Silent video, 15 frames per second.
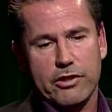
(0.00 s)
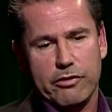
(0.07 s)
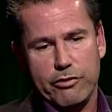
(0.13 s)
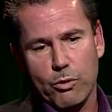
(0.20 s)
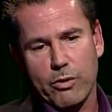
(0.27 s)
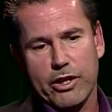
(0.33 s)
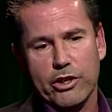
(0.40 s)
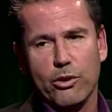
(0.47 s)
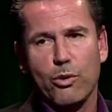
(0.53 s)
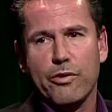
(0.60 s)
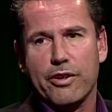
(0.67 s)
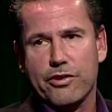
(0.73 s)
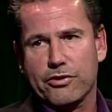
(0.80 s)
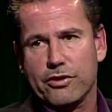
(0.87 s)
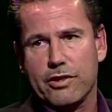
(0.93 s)
If you wanted to go
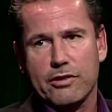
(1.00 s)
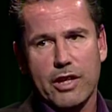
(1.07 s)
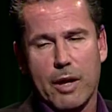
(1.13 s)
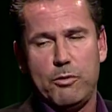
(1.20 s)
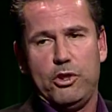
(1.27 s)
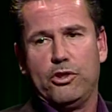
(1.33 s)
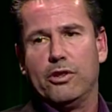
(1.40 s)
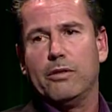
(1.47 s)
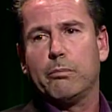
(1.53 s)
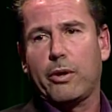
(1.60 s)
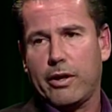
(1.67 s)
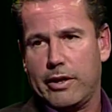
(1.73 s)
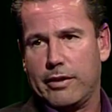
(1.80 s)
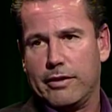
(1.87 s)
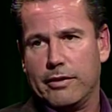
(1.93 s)
there certain times, you couldn't park.